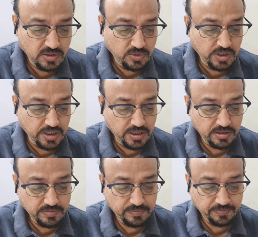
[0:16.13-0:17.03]
Today
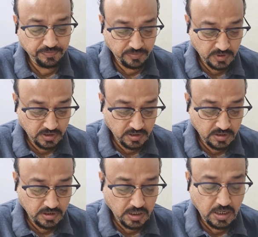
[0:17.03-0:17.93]

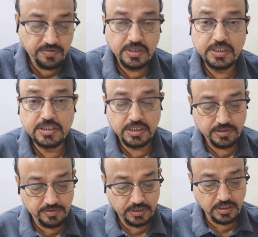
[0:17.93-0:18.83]
I will
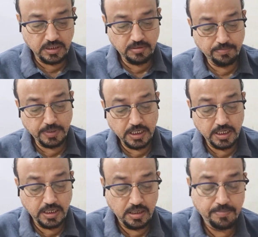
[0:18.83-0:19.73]
discuss with the
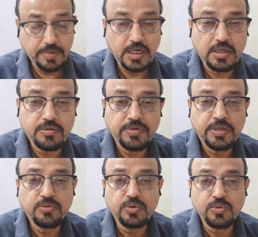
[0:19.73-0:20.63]
Parana,
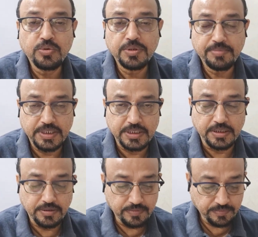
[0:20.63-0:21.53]
Paraguay, Uruguay basin.